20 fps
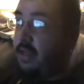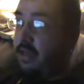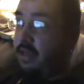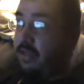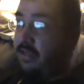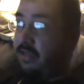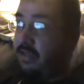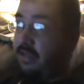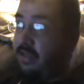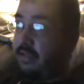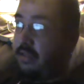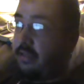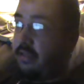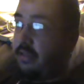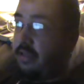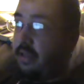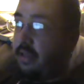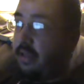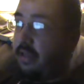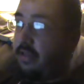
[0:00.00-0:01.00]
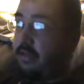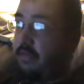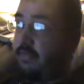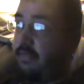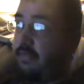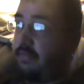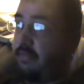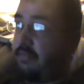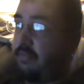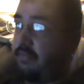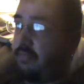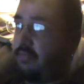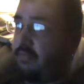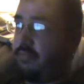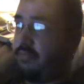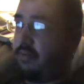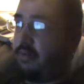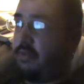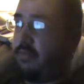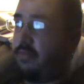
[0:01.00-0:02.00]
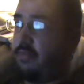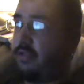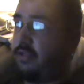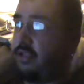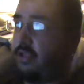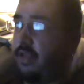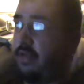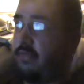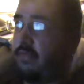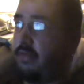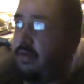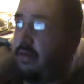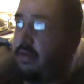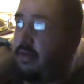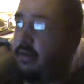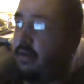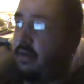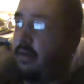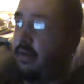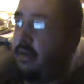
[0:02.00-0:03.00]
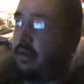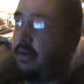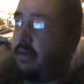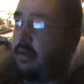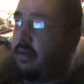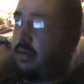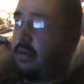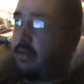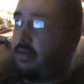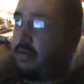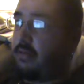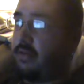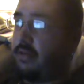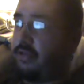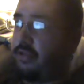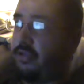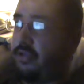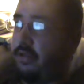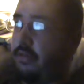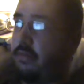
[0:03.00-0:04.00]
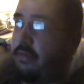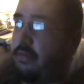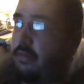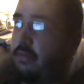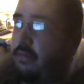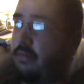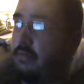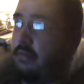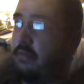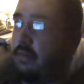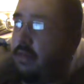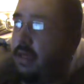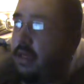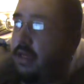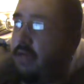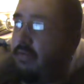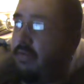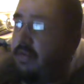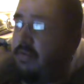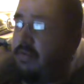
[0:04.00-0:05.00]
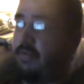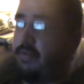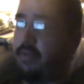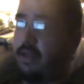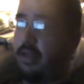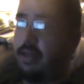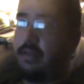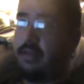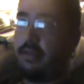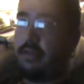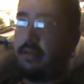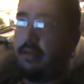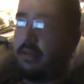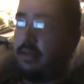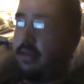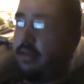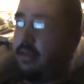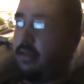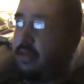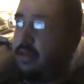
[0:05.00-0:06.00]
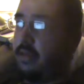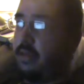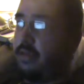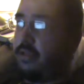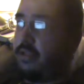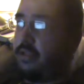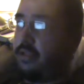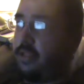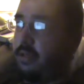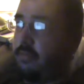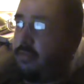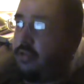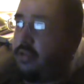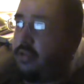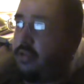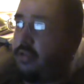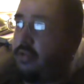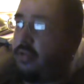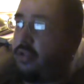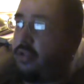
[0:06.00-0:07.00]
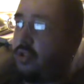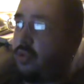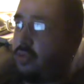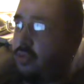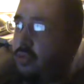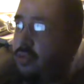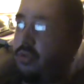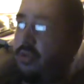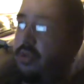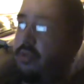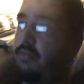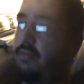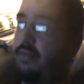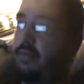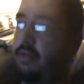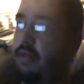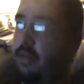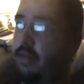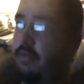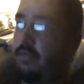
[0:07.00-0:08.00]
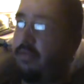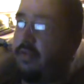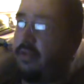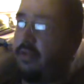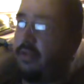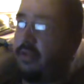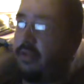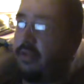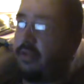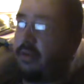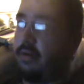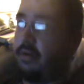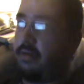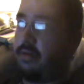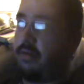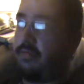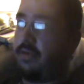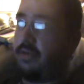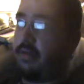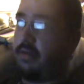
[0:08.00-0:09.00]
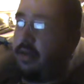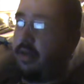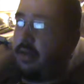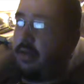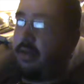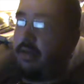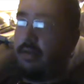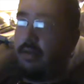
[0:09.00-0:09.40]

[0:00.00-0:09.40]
Yes, I have. Pretty much every Christian I have ever met seems to truly believe in this all-loving God.